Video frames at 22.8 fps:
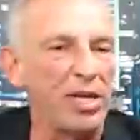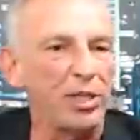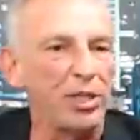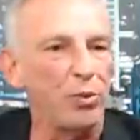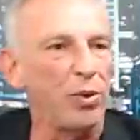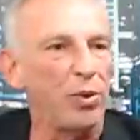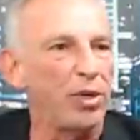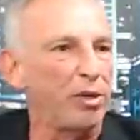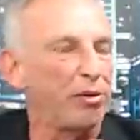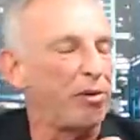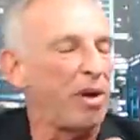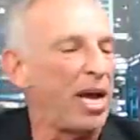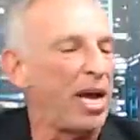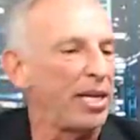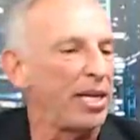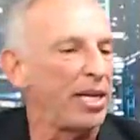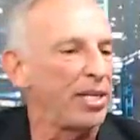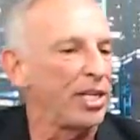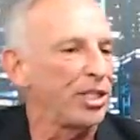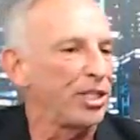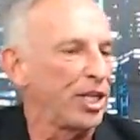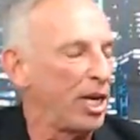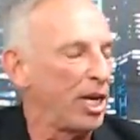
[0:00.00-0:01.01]
you want to try
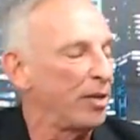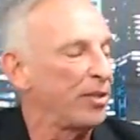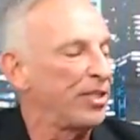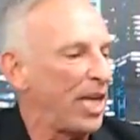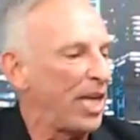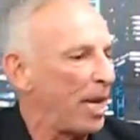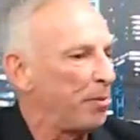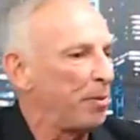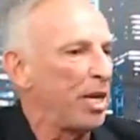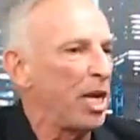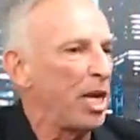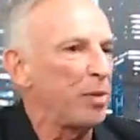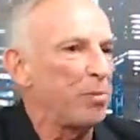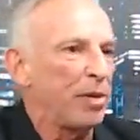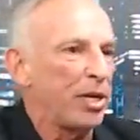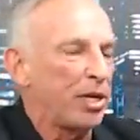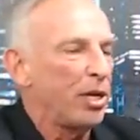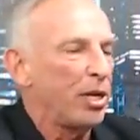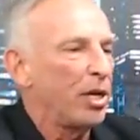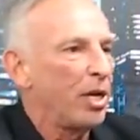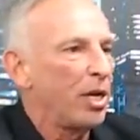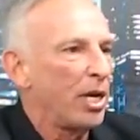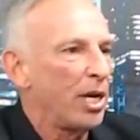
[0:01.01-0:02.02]
this same
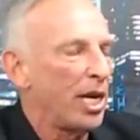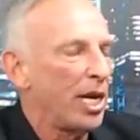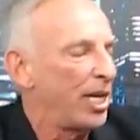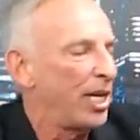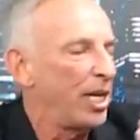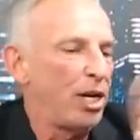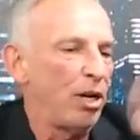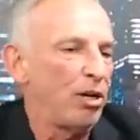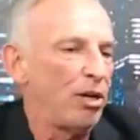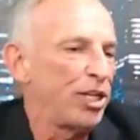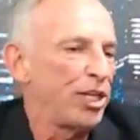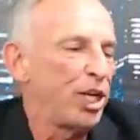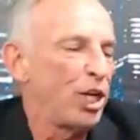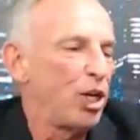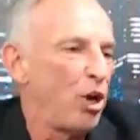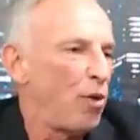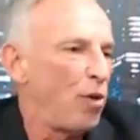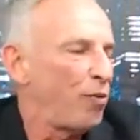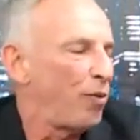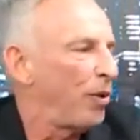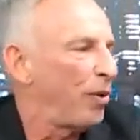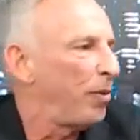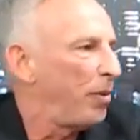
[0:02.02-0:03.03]
gimmick," and it doesn't get
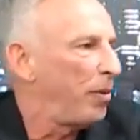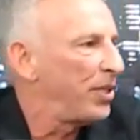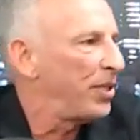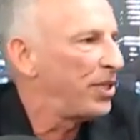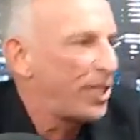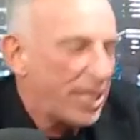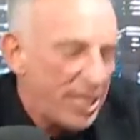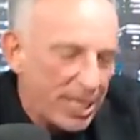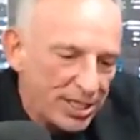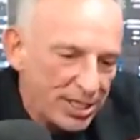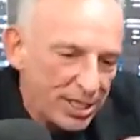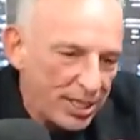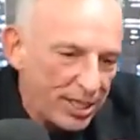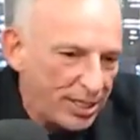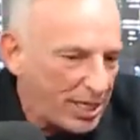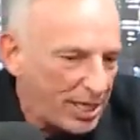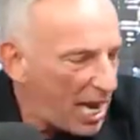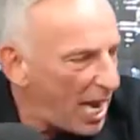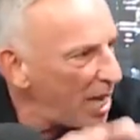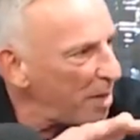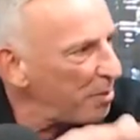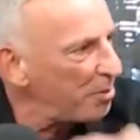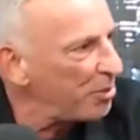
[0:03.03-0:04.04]
over, it's because the
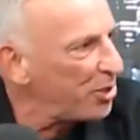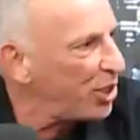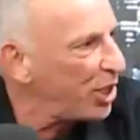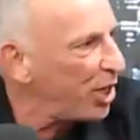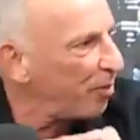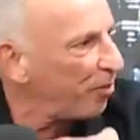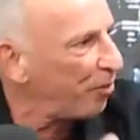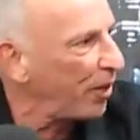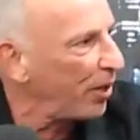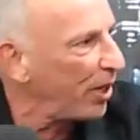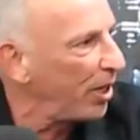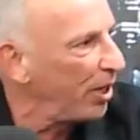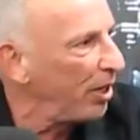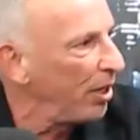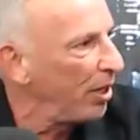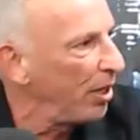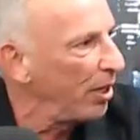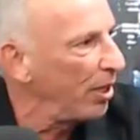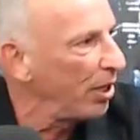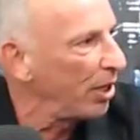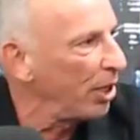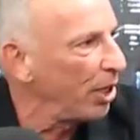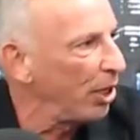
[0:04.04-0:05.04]
time's different. Yeah, it's
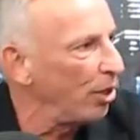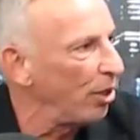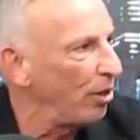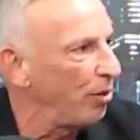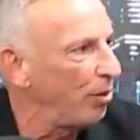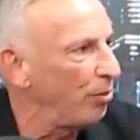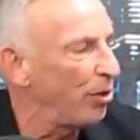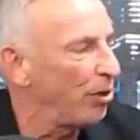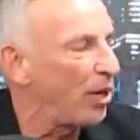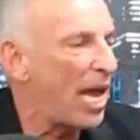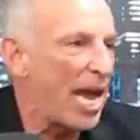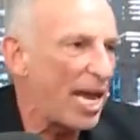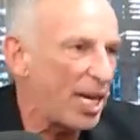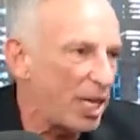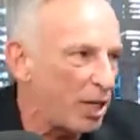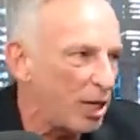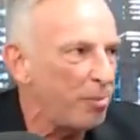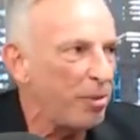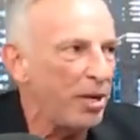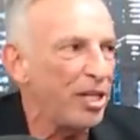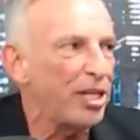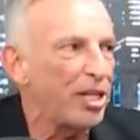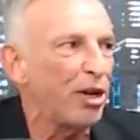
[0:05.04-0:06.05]
different time. You know, yeah. you had
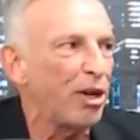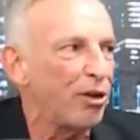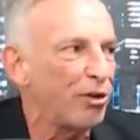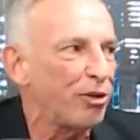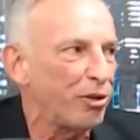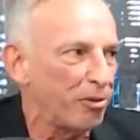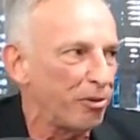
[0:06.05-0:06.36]
to be there to